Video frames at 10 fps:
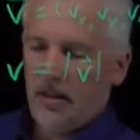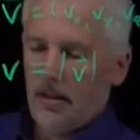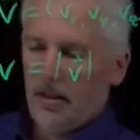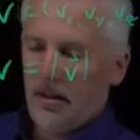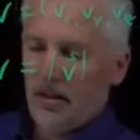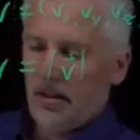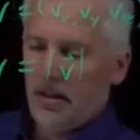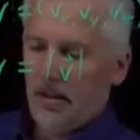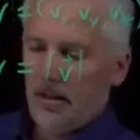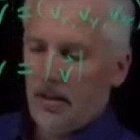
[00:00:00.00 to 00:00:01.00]

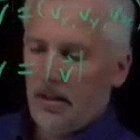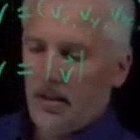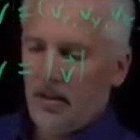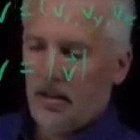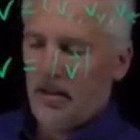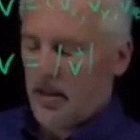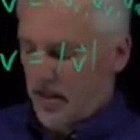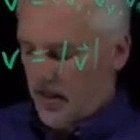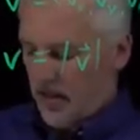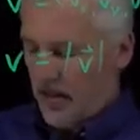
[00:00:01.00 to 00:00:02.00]

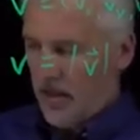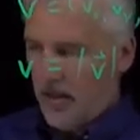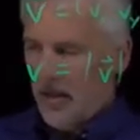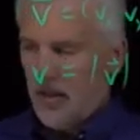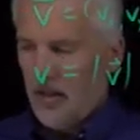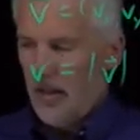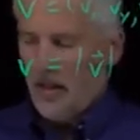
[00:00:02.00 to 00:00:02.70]
Nobody speaks.